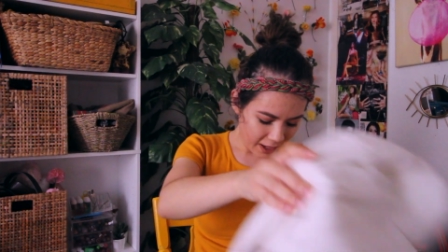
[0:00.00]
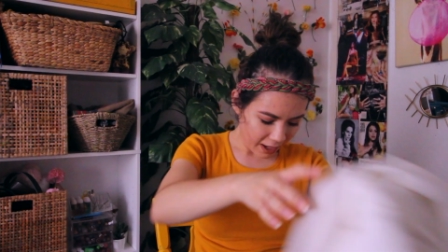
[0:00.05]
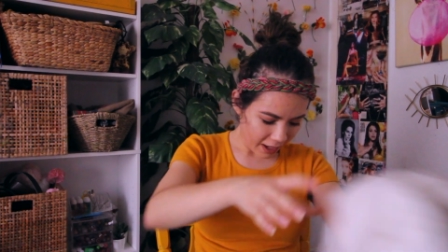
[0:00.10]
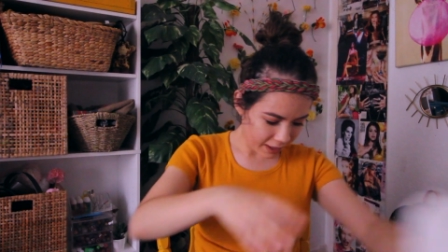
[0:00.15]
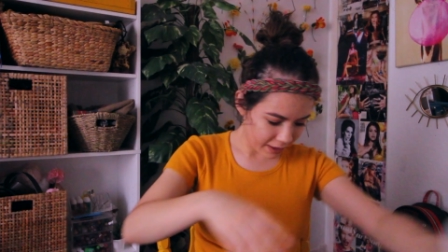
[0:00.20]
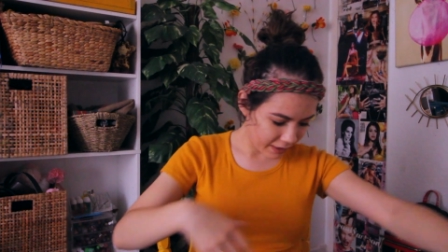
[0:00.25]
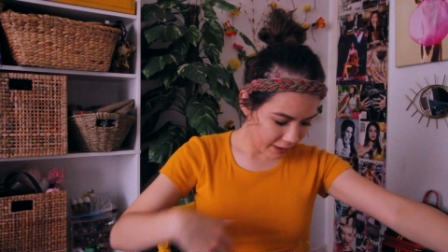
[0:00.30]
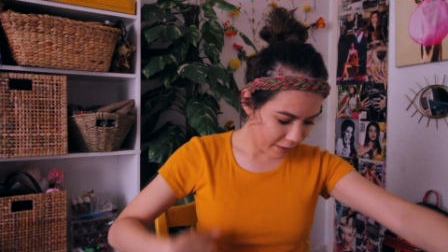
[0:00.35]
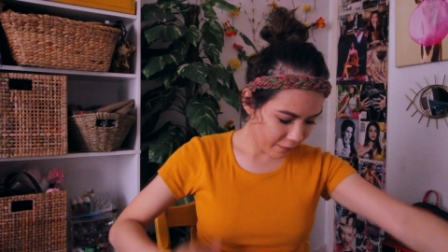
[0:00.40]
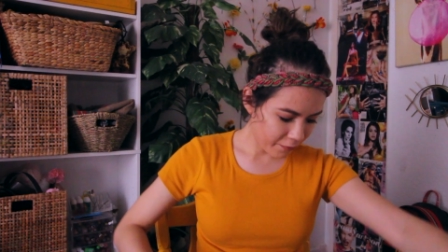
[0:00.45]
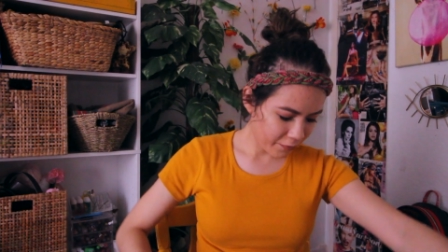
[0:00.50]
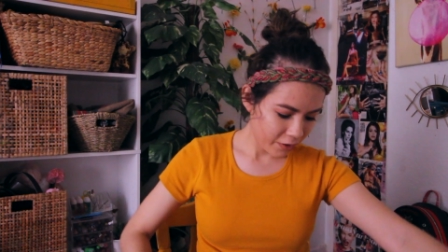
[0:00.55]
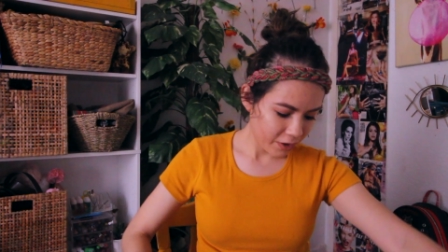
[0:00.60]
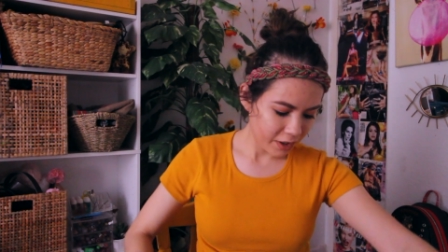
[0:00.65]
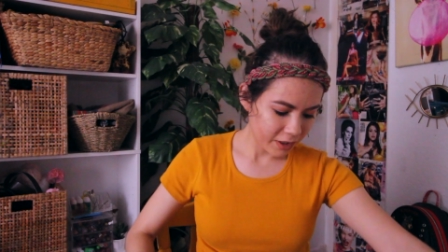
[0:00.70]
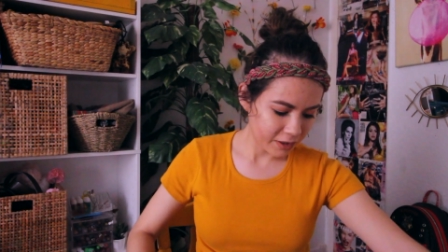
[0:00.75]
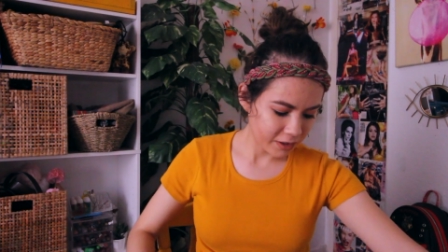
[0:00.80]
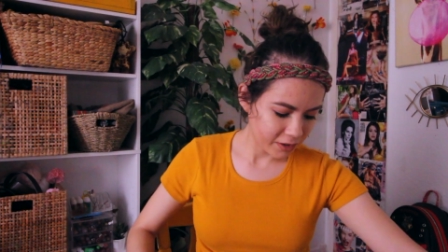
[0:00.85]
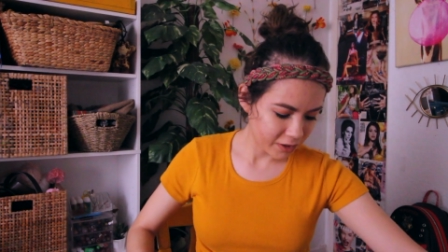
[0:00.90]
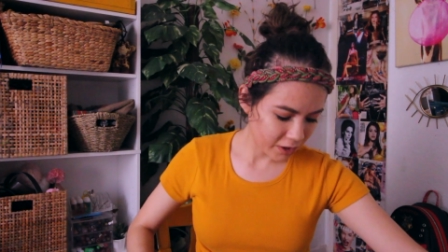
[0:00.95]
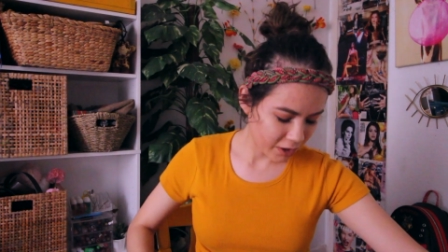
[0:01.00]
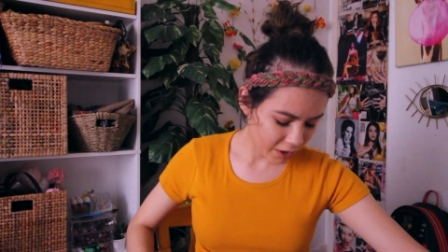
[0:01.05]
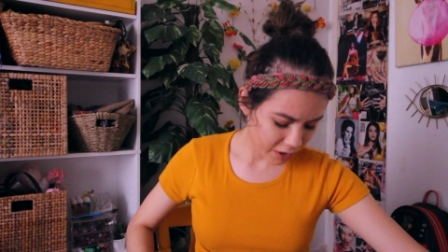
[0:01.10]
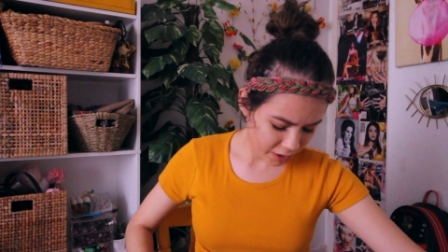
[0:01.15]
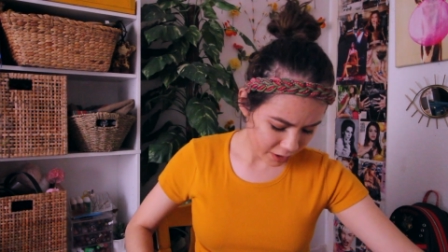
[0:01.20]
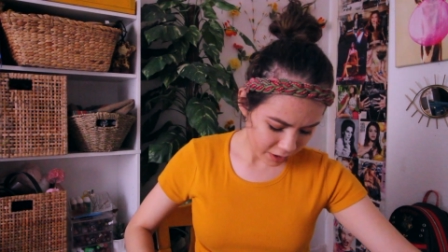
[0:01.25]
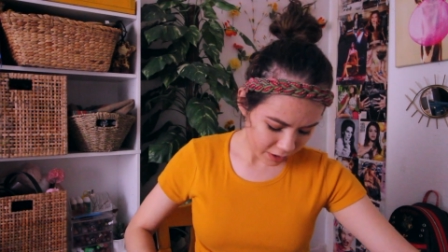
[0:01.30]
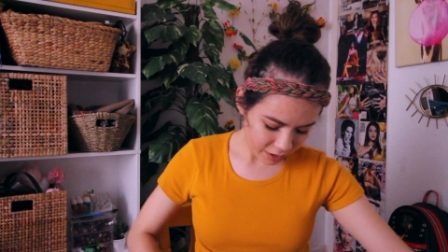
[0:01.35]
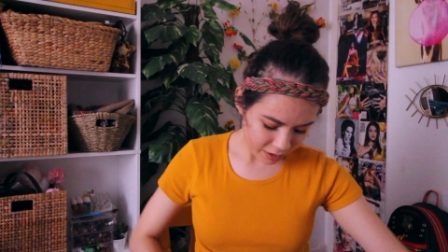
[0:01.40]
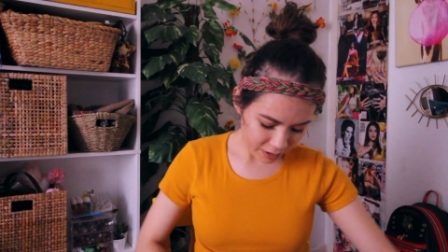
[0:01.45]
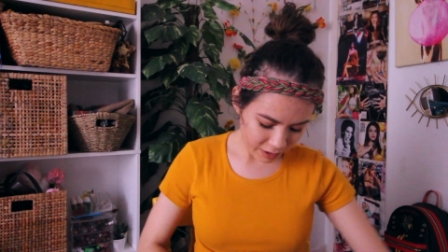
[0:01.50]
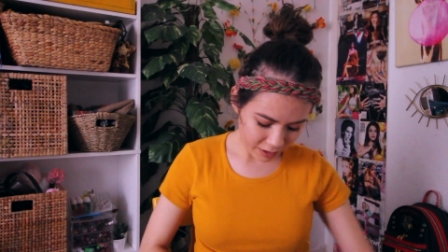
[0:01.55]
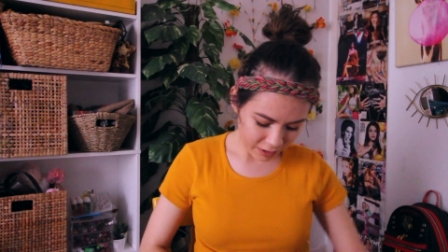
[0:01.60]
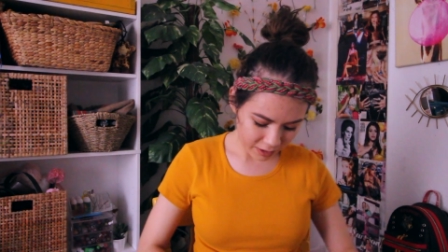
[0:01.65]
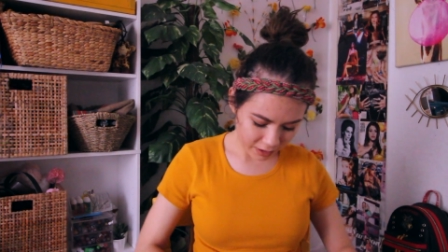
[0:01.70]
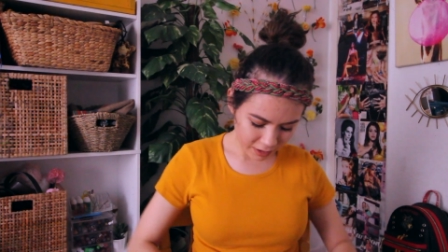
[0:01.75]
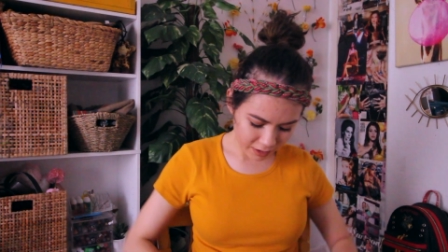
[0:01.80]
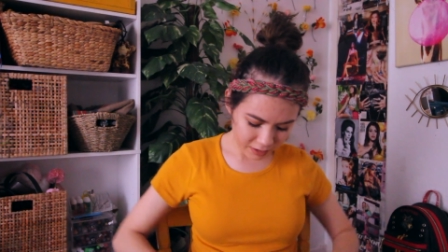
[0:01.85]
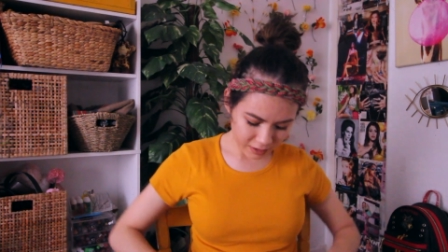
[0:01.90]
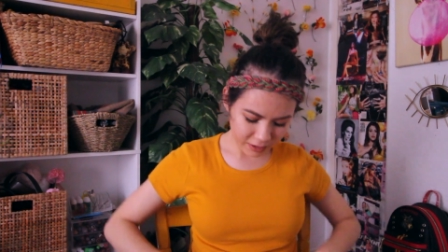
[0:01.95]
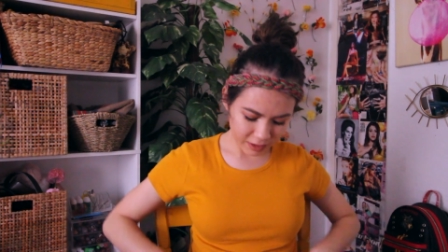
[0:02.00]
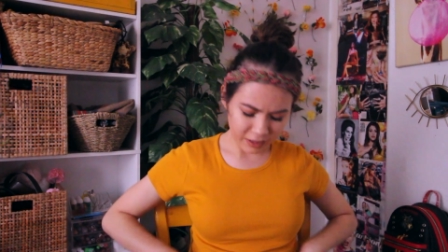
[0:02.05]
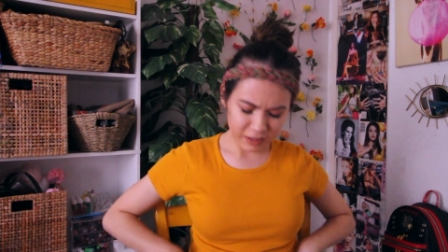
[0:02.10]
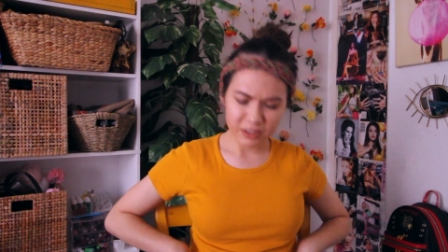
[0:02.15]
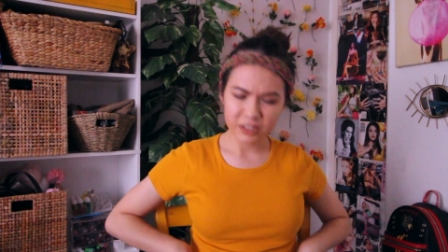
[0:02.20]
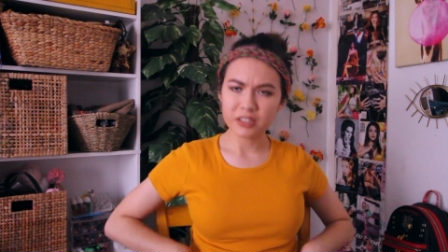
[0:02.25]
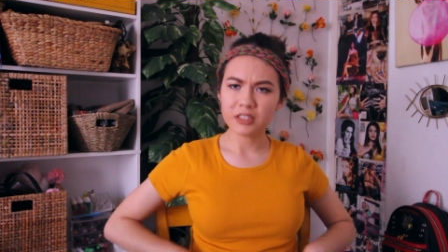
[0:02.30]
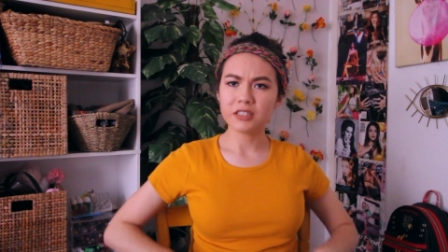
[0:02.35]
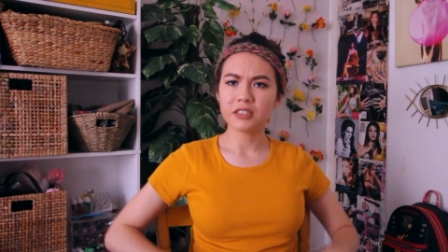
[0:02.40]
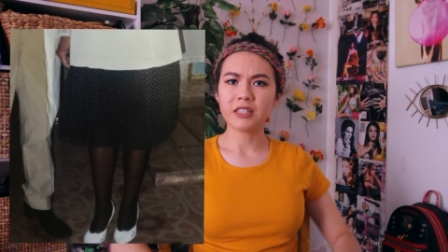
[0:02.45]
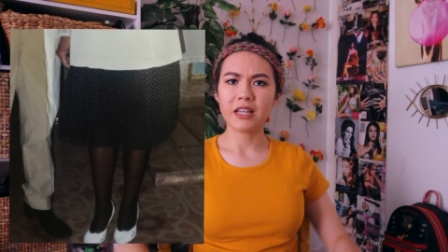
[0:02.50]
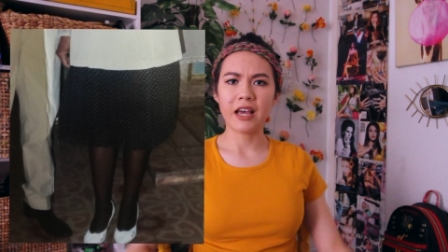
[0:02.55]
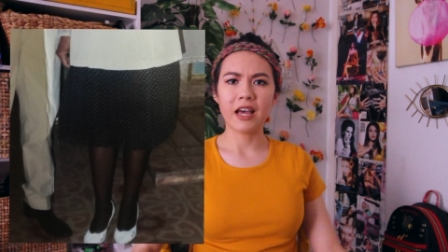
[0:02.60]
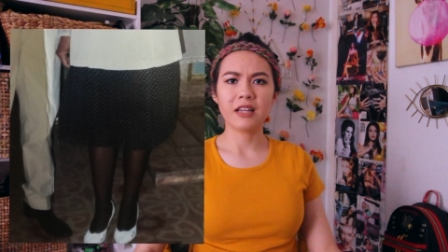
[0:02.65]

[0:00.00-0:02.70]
And then for the skirt, it looks like she just